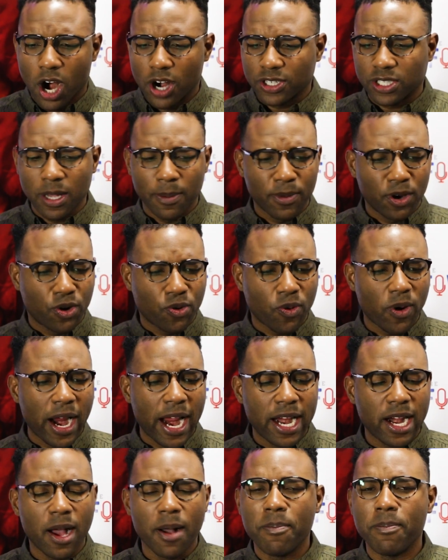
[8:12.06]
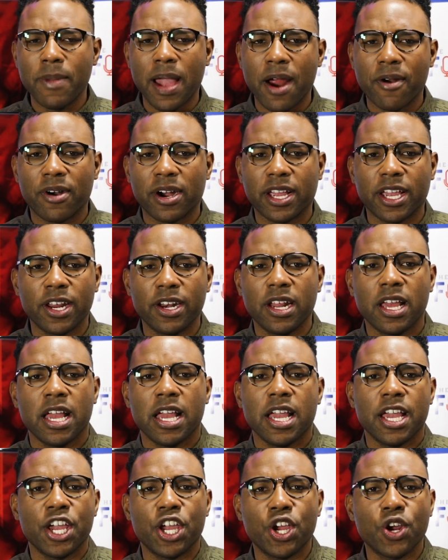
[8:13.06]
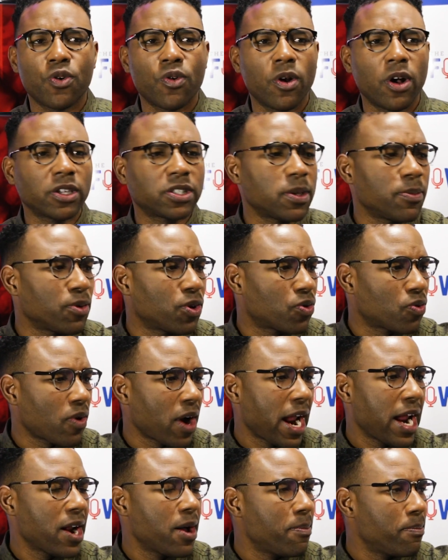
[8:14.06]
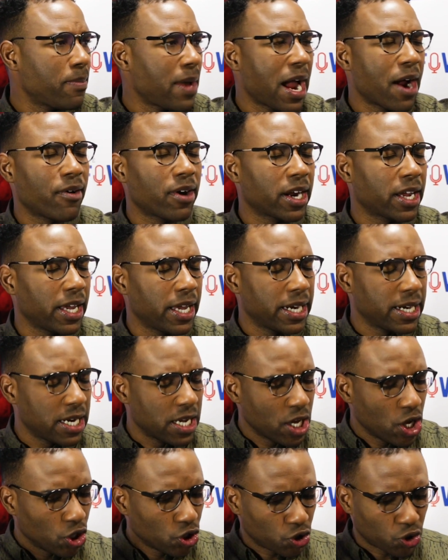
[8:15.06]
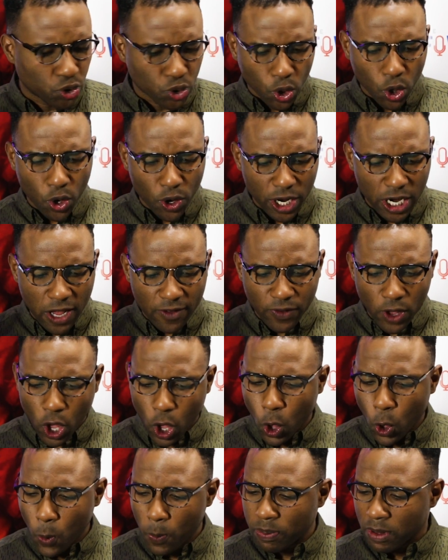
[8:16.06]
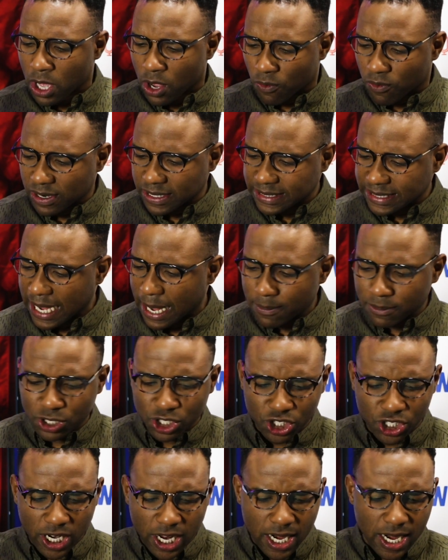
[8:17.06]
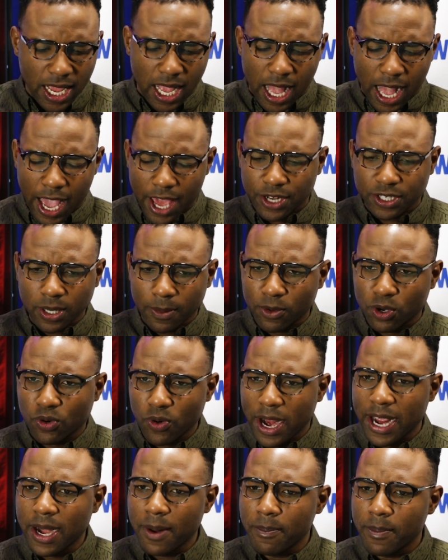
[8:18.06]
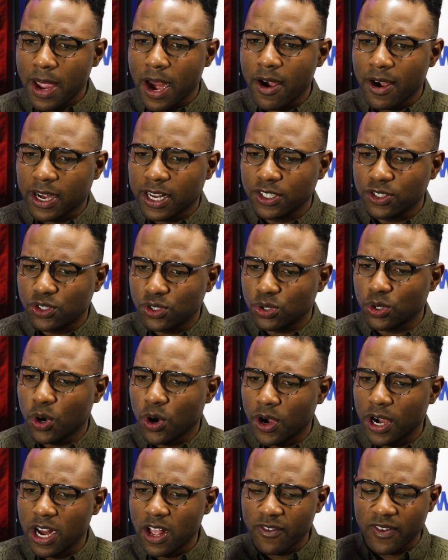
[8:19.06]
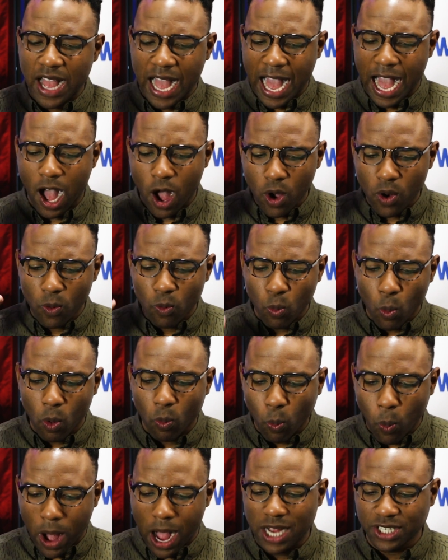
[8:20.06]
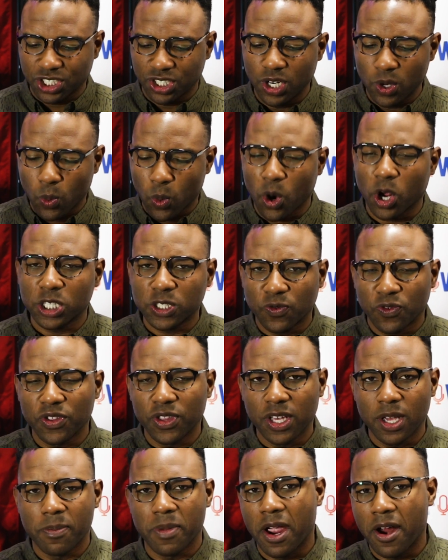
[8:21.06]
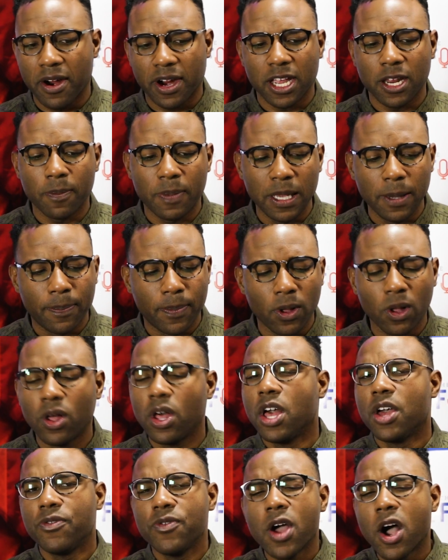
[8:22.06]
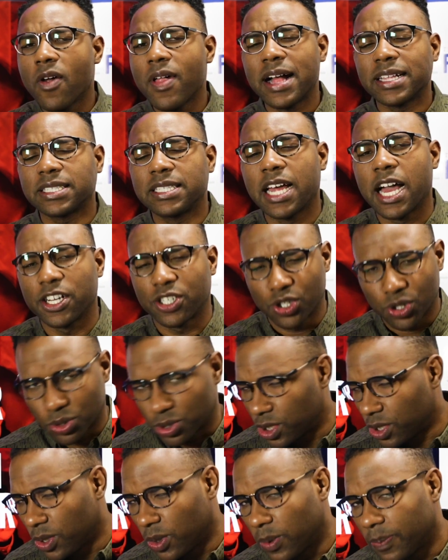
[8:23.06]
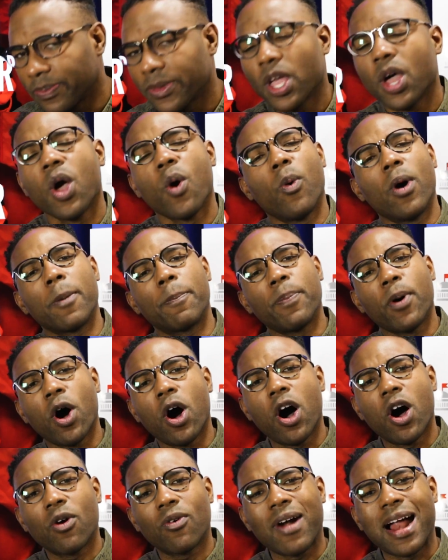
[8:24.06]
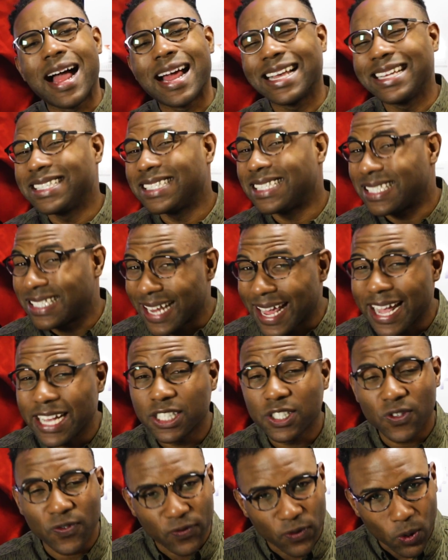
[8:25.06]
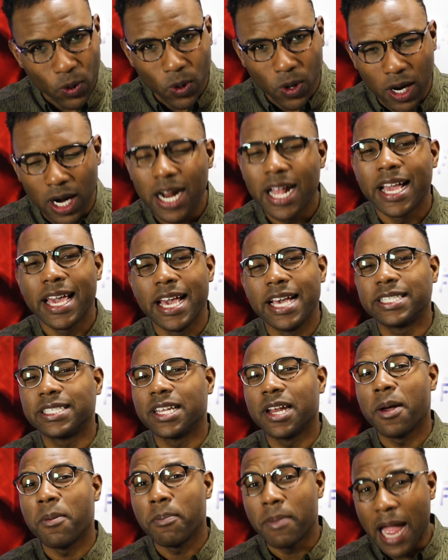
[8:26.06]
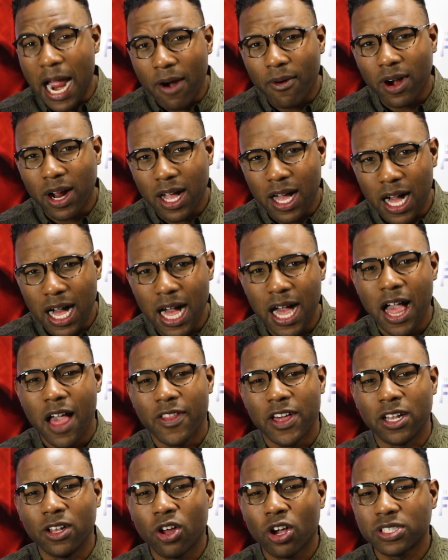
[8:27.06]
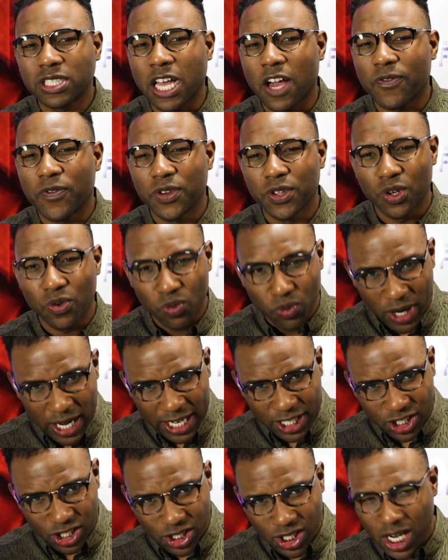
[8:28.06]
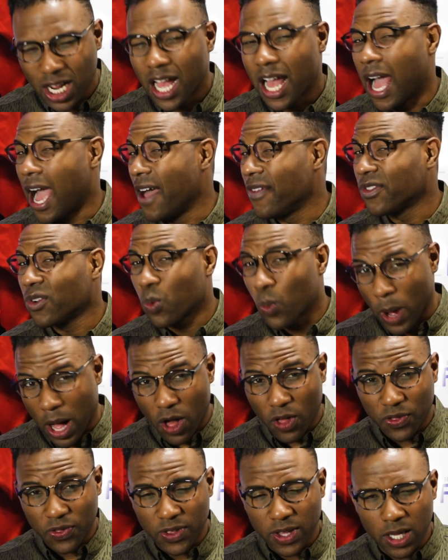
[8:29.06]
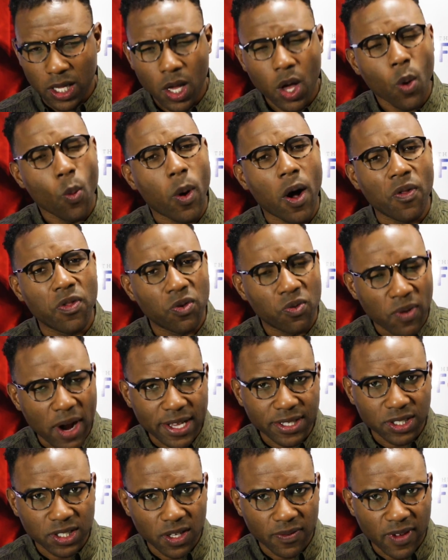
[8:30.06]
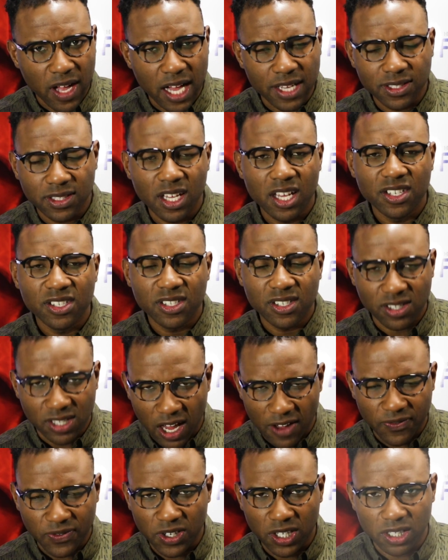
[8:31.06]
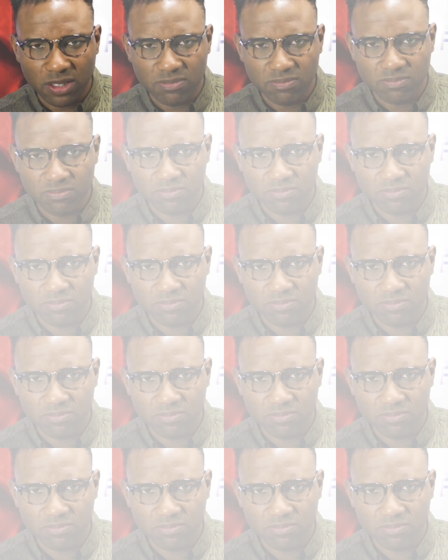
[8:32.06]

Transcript: or some great American hero or some great American story of hope, redemption, and some great American story of how Washington works for the American people. No, that's not true. What Paul Ryan stands for is an America that looks out for the rich and the wealthy while the rest of us suffer.